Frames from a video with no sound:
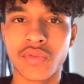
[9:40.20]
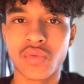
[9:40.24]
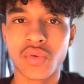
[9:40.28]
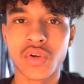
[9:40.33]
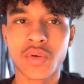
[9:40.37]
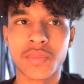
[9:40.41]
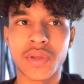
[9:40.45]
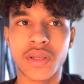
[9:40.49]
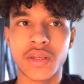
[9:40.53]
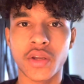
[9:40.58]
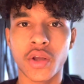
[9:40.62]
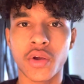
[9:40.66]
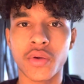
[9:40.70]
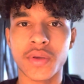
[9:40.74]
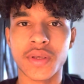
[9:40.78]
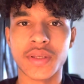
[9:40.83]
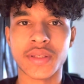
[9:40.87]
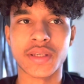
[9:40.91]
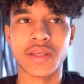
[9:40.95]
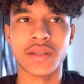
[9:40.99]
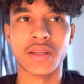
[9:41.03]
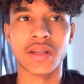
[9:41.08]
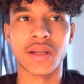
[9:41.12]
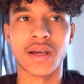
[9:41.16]
you want to be
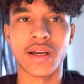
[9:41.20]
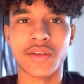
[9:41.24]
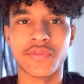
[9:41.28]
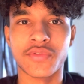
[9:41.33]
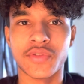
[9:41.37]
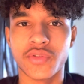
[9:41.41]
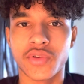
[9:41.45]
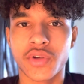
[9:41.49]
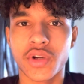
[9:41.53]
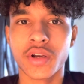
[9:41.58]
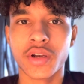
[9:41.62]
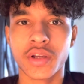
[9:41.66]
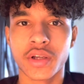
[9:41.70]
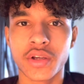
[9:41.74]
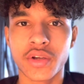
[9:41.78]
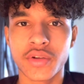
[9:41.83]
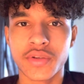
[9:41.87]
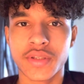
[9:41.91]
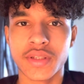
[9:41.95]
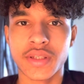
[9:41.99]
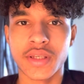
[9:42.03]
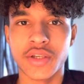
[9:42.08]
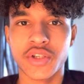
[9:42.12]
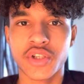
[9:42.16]
noticed in life, you've got to go
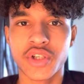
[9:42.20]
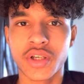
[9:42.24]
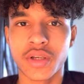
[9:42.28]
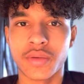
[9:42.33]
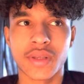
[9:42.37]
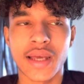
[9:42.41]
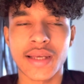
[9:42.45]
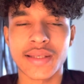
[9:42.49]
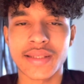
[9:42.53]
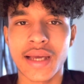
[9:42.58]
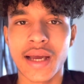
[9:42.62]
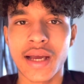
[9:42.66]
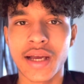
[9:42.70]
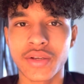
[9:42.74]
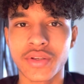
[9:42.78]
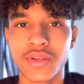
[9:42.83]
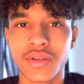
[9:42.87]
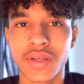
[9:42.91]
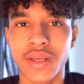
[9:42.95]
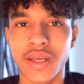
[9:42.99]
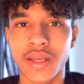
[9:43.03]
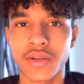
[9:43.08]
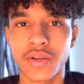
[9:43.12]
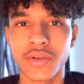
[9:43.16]
to the gym. That's how you
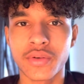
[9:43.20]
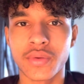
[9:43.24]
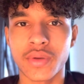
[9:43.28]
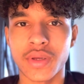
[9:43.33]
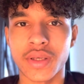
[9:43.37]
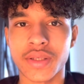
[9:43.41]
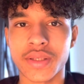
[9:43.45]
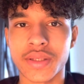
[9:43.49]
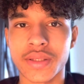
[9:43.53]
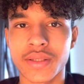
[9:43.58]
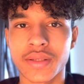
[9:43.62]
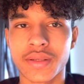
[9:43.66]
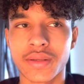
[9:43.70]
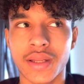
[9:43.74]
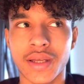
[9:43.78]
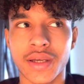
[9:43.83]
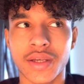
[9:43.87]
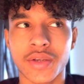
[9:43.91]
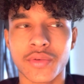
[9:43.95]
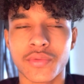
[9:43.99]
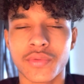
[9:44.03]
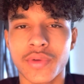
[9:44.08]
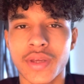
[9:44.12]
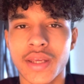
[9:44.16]
get noticed.
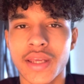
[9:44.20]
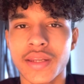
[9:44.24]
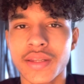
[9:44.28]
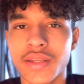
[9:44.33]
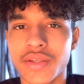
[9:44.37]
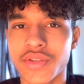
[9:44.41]
Like in the